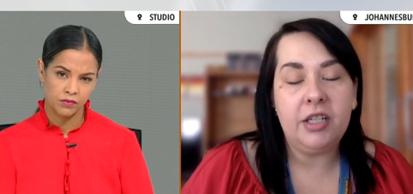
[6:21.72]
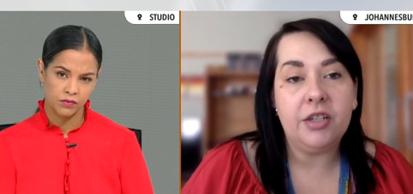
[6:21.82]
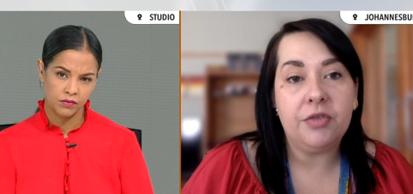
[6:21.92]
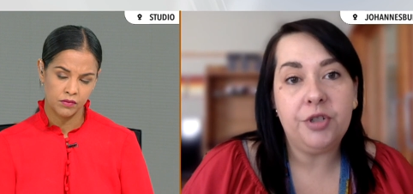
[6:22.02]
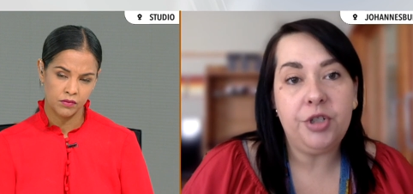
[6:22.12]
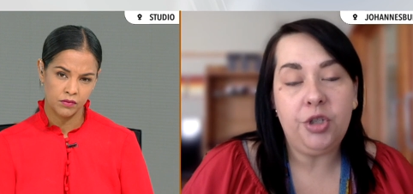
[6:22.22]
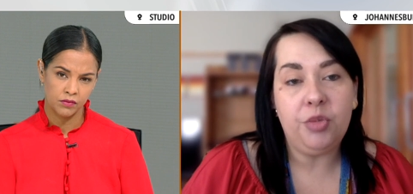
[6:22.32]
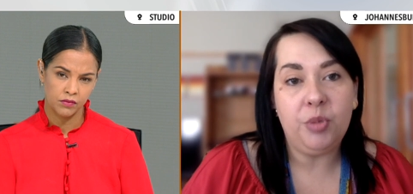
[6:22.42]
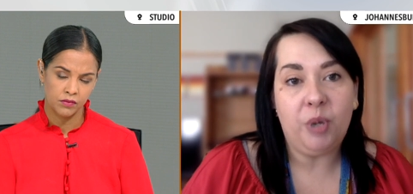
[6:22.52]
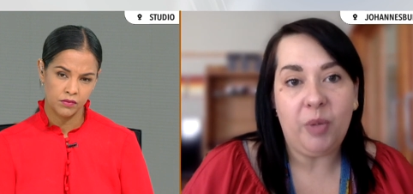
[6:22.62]
Speaker 1: different
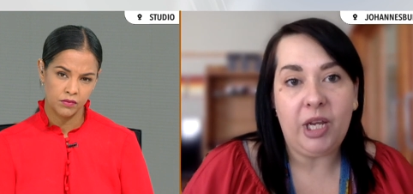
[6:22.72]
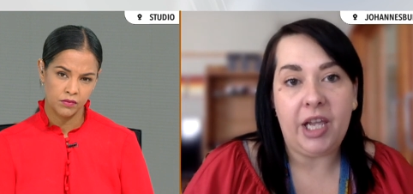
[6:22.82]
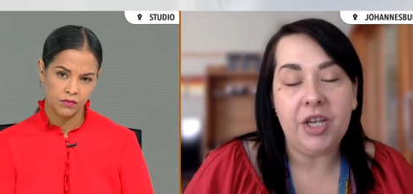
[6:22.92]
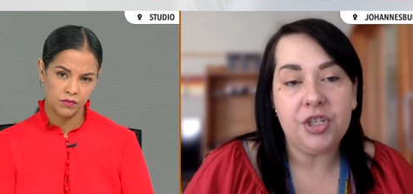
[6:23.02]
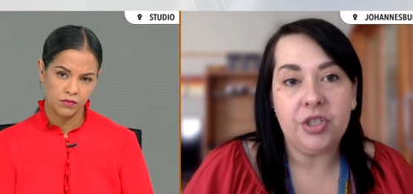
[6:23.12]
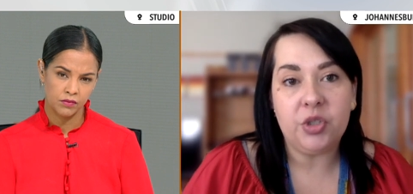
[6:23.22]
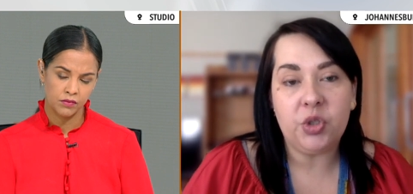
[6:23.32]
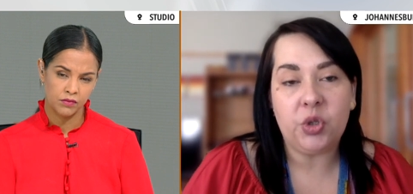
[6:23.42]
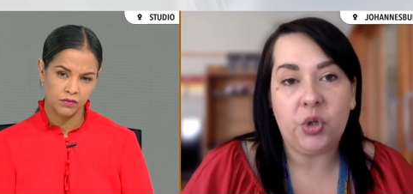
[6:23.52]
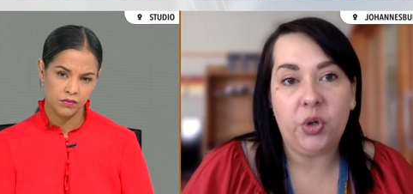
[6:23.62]
human populations.
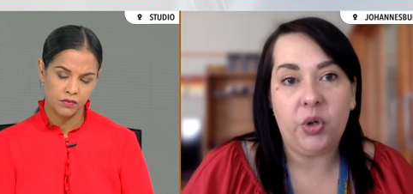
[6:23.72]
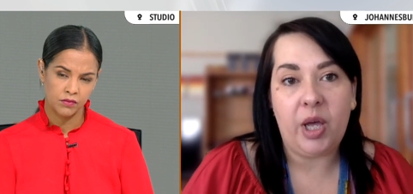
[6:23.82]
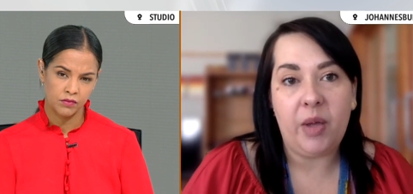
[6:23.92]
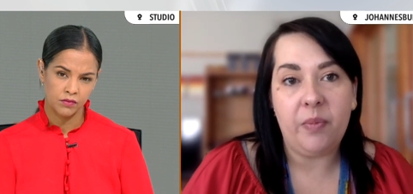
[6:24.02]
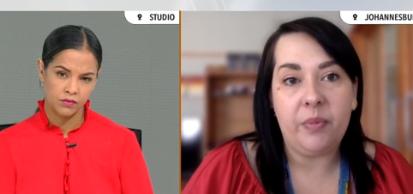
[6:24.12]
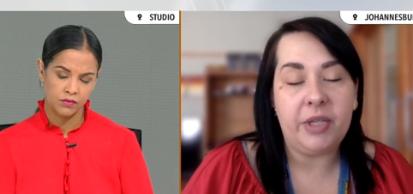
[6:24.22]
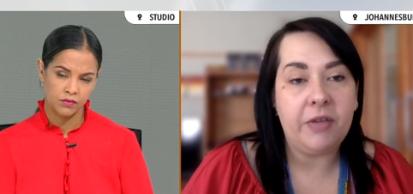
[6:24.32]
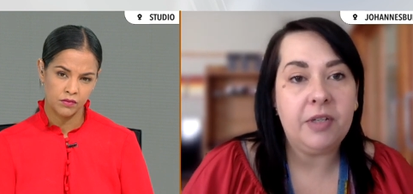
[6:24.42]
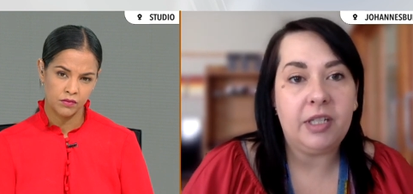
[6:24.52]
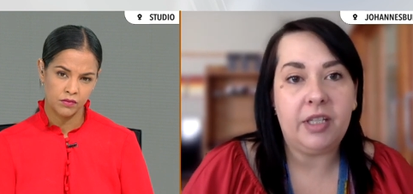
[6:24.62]
So um, mm.
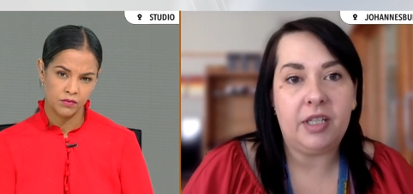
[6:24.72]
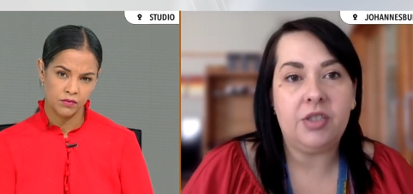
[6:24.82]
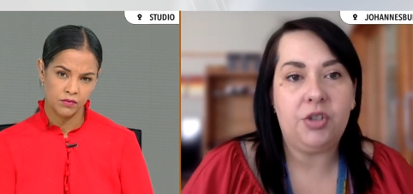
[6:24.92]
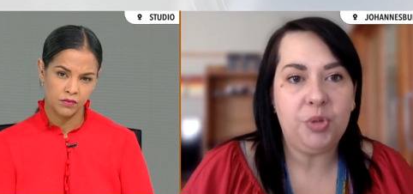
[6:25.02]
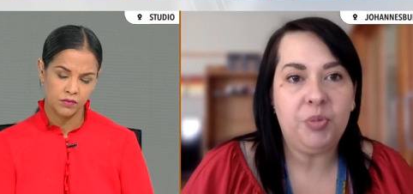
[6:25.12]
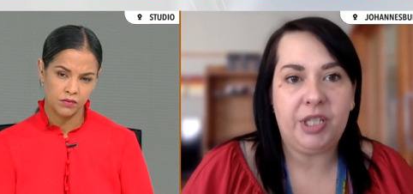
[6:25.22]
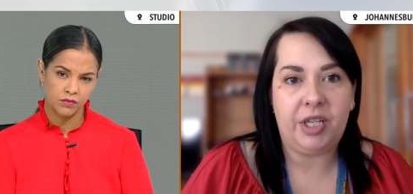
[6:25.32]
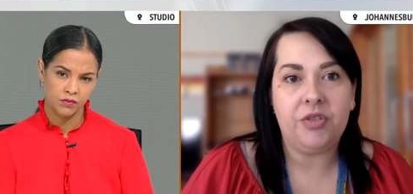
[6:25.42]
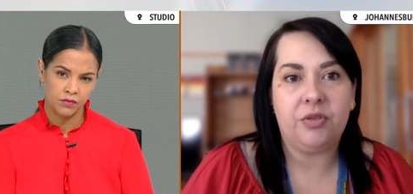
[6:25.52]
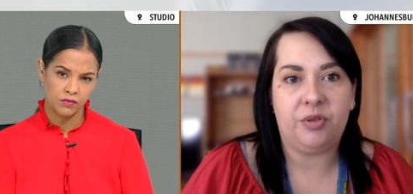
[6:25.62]
definitely there's huge
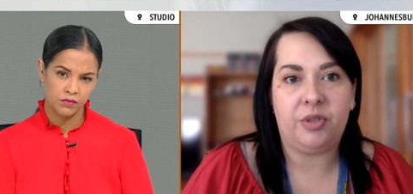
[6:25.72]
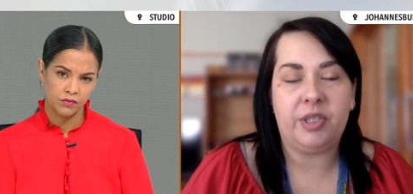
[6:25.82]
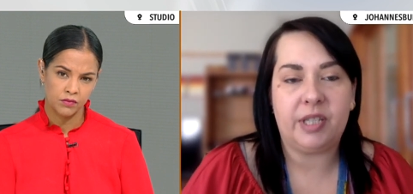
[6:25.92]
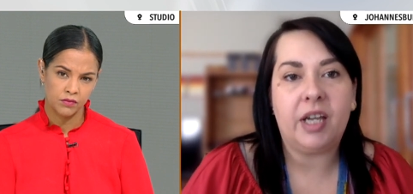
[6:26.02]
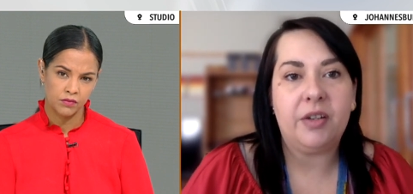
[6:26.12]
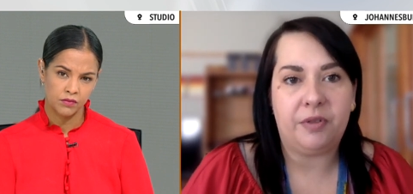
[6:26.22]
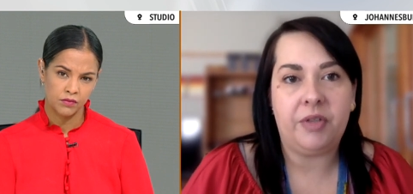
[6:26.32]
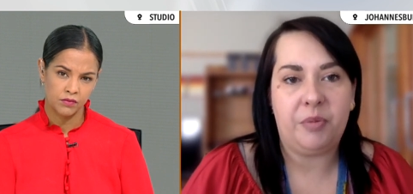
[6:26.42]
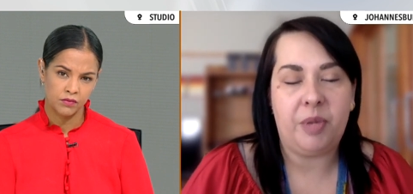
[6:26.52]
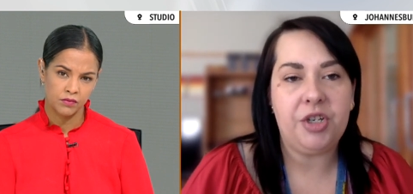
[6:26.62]
potential for this kind of
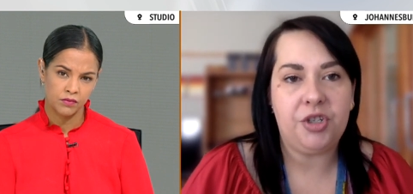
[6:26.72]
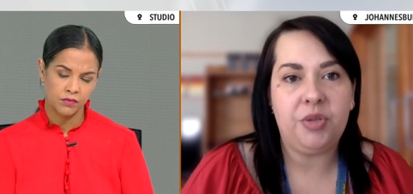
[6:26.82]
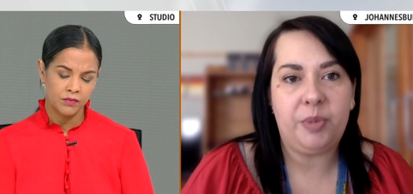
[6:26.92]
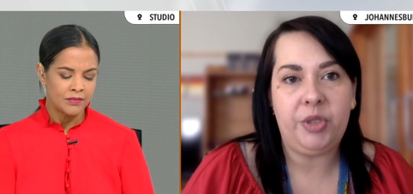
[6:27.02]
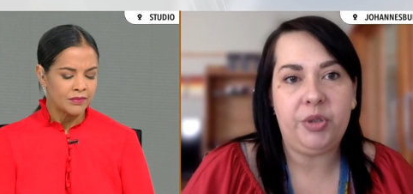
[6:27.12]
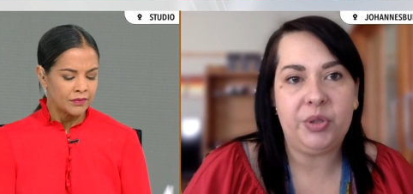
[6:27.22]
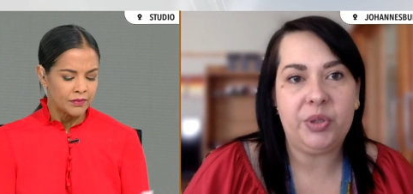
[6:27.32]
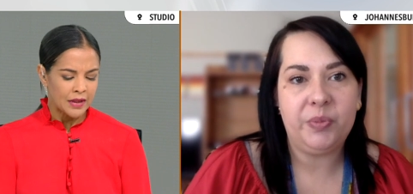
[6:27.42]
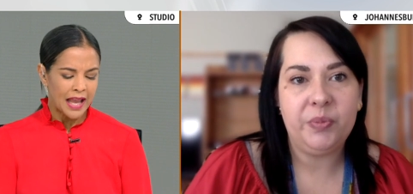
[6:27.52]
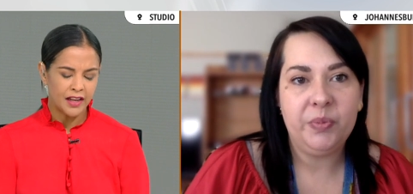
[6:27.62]
information to be
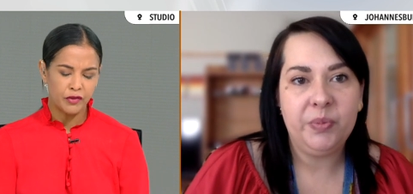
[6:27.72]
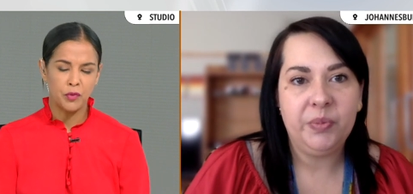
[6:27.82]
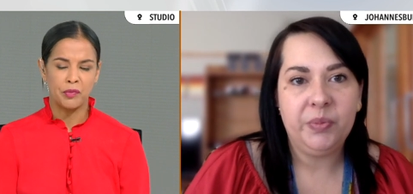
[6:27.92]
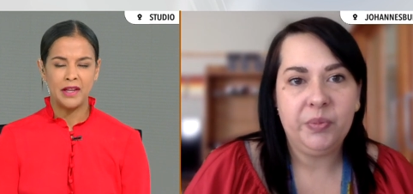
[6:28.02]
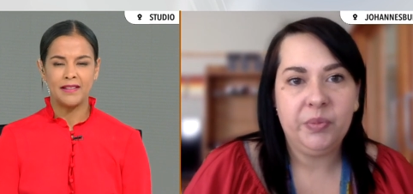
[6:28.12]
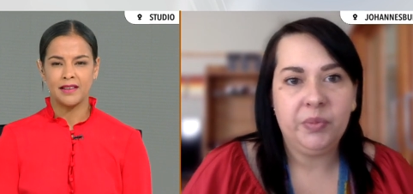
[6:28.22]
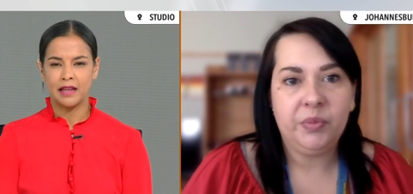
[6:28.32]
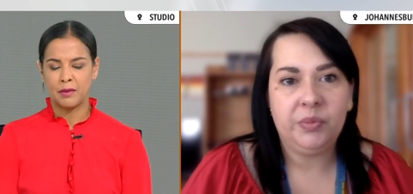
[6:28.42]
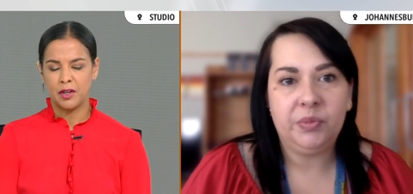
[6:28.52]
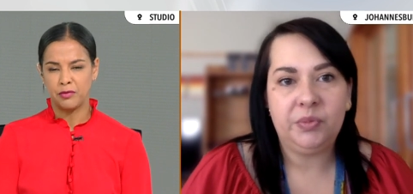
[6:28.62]
used.
Speaker 2: And if we bring the,
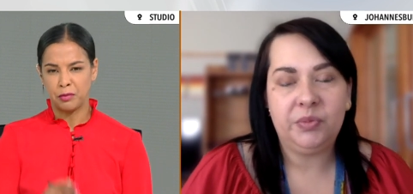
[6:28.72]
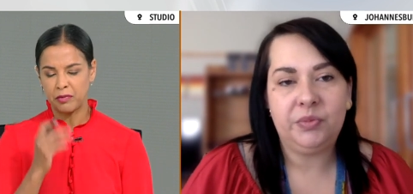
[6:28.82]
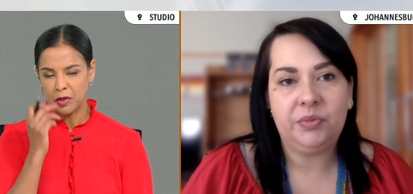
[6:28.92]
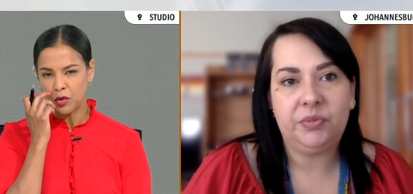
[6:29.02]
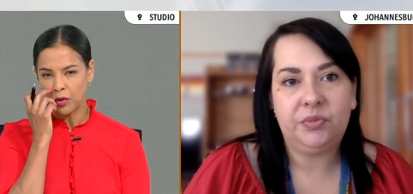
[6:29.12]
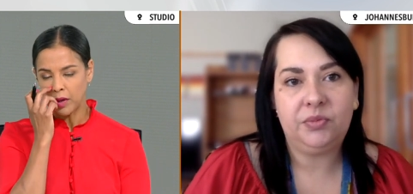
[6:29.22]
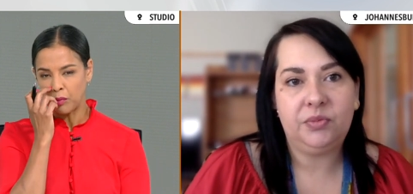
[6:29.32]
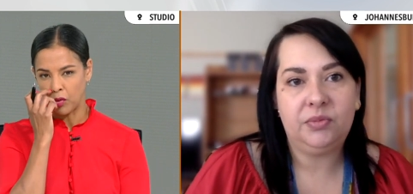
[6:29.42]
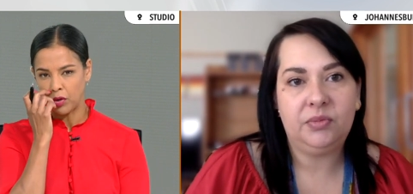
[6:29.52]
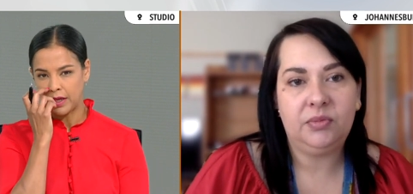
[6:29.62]
I mean, we've been
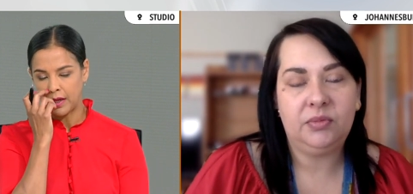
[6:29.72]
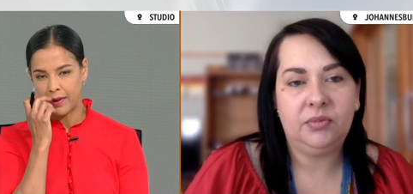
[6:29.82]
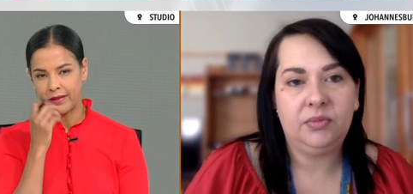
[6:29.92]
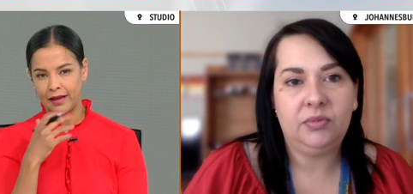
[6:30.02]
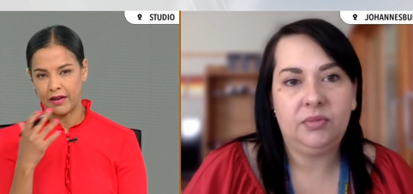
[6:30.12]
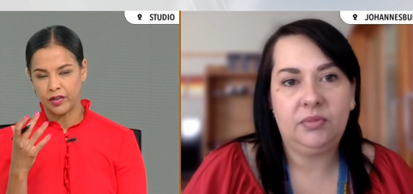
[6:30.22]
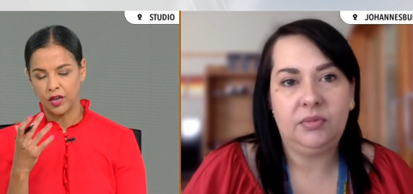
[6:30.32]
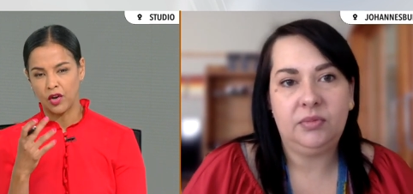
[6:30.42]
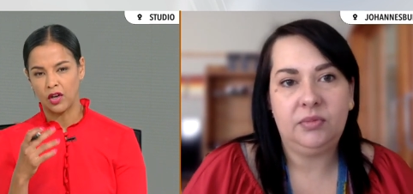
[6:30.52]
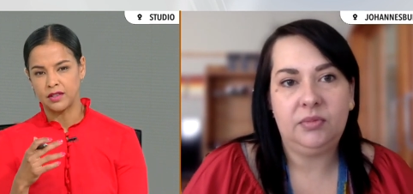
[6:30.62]
talking broadly about the
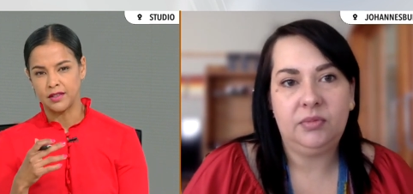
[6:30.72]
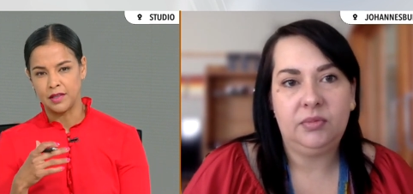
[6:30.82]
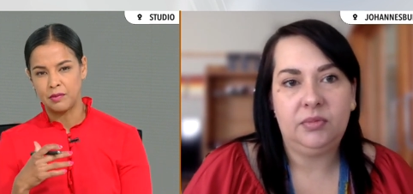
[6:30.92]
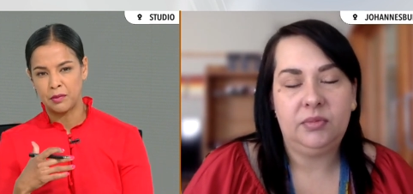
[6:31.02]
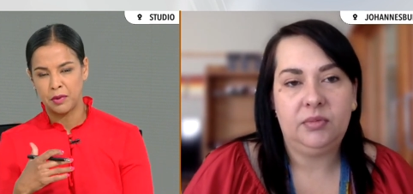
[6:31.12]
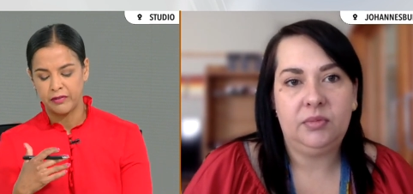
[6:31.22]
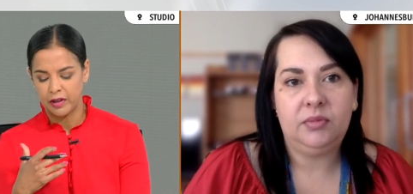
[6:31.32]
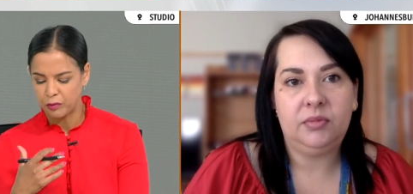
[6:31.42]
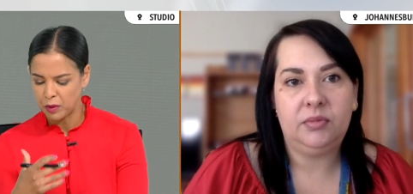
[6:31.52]
African continent, but if we